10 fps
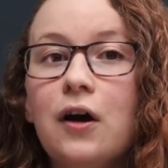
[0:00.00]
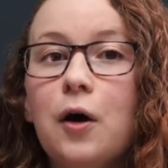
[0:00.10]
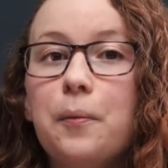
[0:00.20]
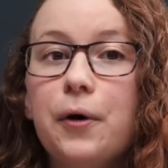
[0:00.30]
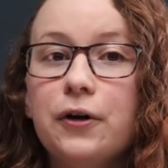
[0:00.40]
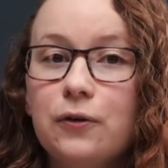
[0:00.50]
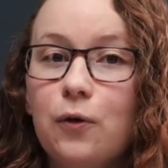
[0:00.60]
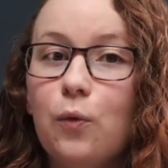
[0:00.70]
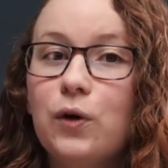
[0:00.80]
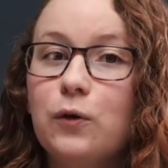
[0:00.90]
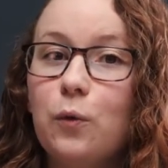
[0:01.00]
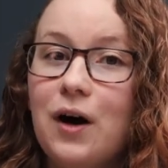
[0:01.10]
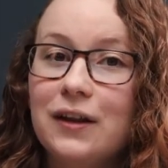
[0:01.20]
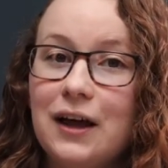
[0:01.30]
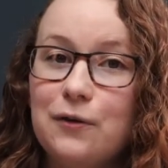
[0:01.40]
but with a
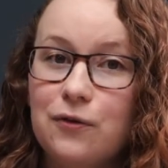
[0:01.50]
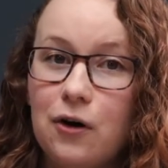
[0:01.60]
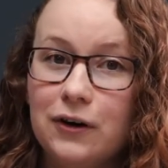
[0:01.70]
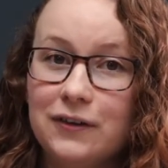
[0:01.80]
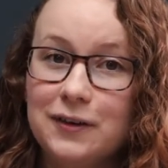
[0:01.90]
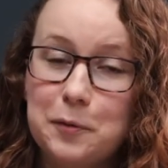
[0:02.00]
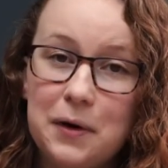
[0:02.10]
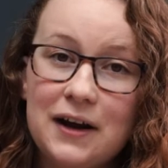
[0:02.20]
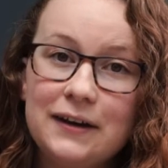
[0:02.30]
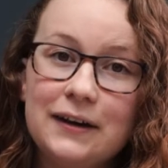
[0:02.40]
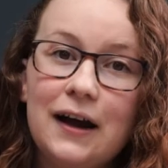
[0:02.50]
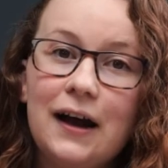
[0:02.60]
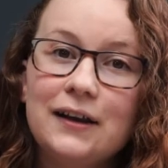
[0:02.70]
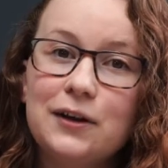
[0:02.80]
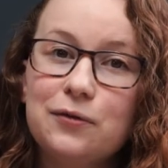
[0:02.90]
wildlife artist in mind,
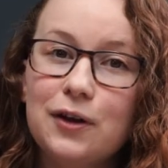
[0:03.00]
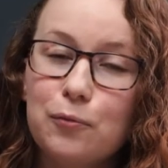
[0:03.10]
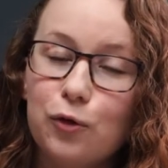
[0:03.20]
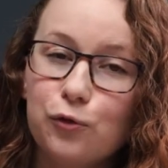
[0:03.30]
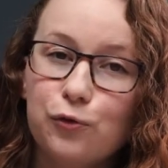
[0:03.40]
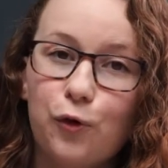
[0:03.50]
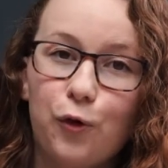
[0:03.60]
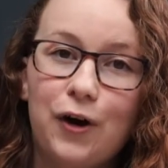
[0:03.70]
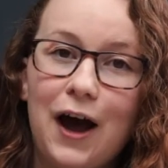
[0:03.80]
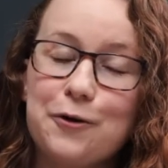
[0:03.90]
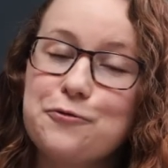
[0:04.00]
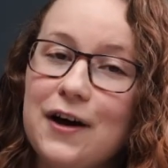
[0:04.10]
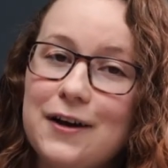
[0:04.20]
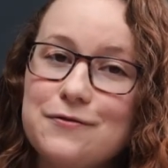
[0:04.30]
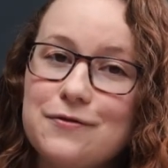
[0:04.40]
I give them a 4 out of
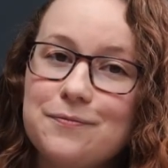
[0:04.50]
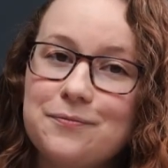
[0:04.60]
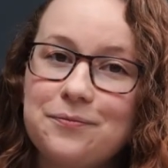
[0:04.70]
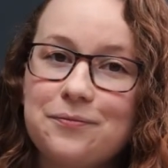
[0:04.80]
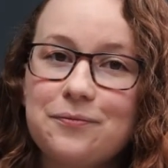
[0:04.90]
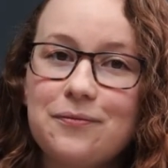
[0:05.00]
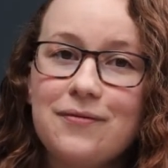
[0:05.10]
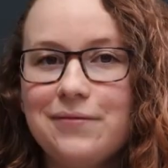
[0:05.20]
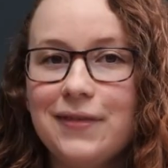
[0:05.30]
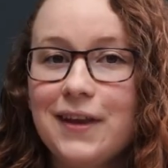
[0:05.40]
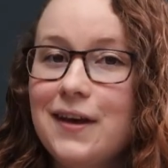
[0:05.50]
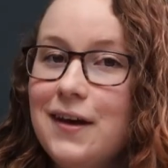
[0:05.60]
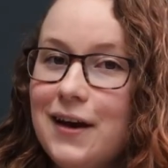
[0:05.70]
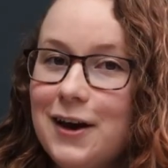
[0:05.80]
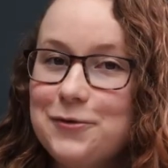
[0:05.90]
5.
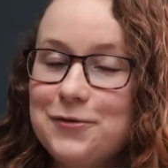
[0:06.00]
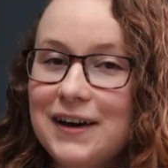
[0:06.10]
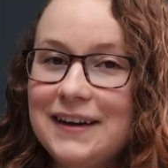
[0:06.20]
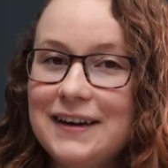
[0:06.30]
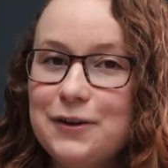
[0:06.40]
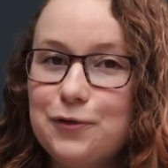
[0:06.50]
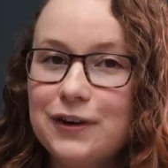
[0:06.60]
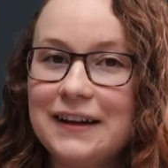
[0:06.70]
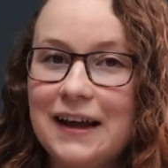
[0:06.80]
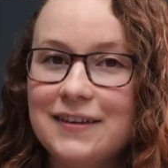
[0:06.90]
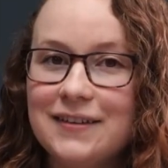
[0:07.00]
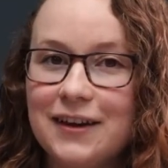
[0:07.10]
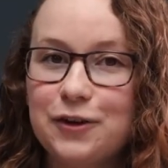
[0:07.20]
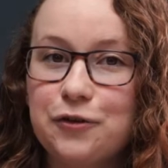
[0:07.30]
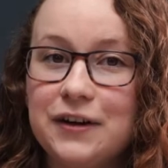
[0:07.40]
And finally, for the last
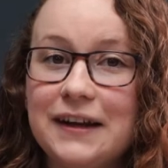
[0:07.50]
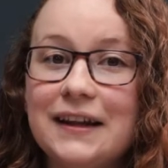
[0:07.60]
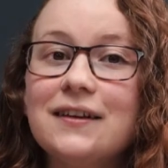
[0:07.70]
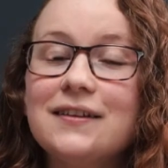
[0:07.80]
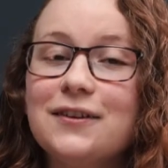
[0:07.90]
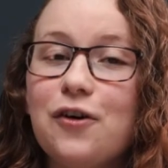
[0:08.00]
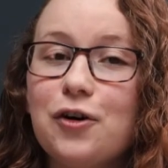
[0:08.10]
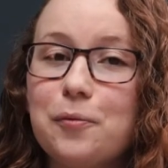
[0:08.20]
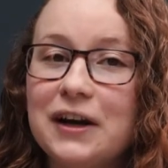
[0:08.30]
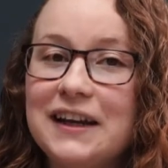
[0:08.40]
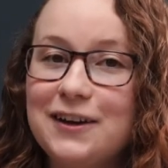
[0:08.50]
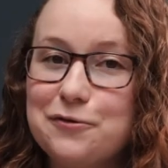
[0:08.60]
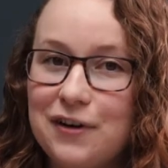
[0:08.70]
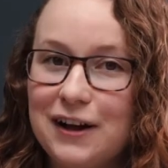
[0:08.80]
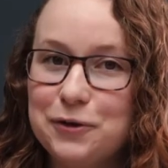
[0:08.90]
category, let's talk money
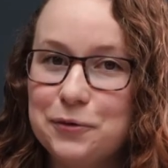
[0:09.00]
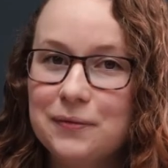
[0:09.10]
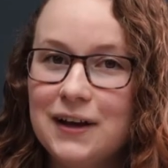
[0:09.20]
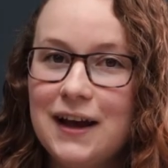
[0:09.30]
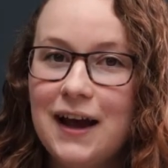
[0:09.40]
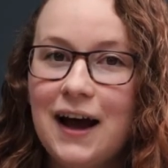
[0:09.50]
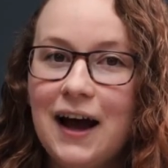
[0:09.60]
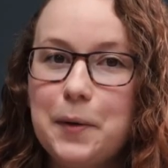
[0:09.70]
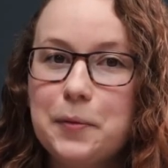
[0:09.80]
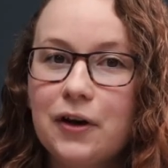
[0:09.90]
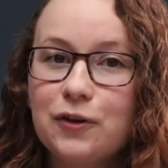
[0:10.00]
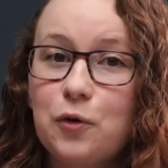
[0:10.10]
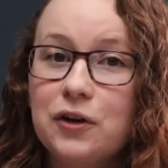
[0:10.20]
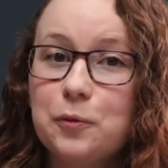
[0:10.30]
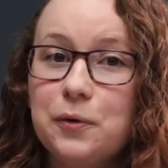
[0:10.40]
and value. I'm not
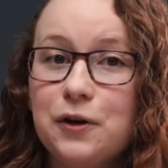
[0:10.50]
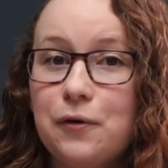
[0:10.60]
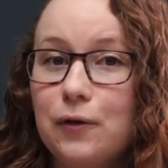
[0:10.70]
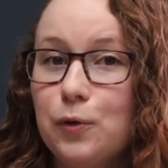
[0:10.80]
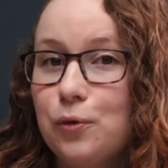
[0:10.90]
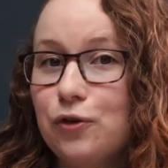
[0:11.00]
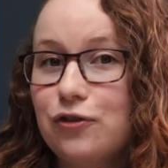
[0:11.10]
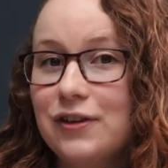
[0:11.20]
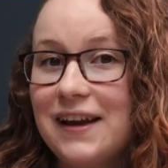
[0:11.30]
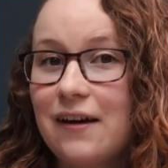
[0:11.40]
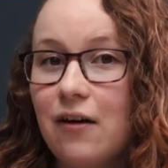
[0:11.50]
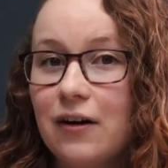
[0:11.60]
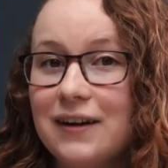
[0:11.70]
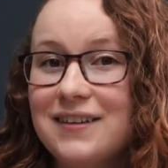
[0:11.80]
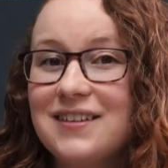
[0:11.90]
going to beat around the bush, they
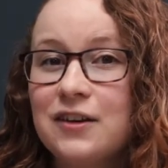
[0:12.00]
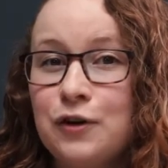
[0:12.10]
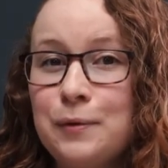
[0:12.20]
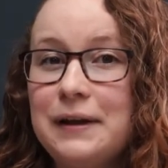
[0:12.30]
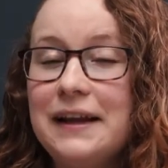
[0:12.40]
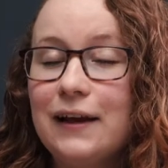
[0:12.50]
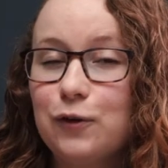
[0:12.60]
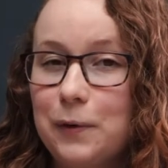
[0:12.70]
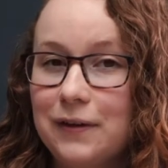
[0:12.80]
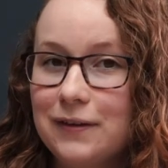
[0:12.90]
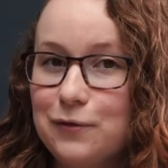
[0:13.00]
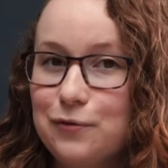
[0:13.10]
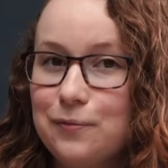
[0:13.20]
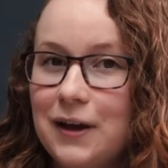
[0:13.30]
are extremely expensive.